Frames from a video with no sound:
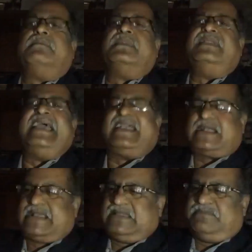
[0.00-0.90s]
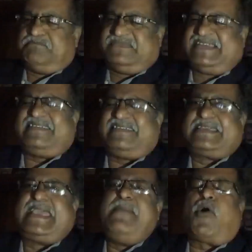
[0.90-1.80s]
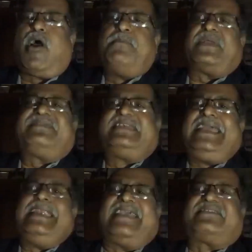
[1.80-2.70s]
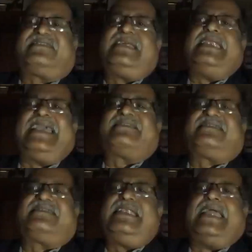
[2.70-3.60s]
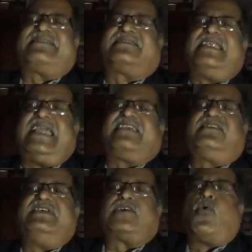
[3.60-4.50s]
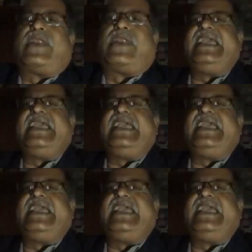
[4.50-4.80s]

They just keep on pressing next, next, next, next without reading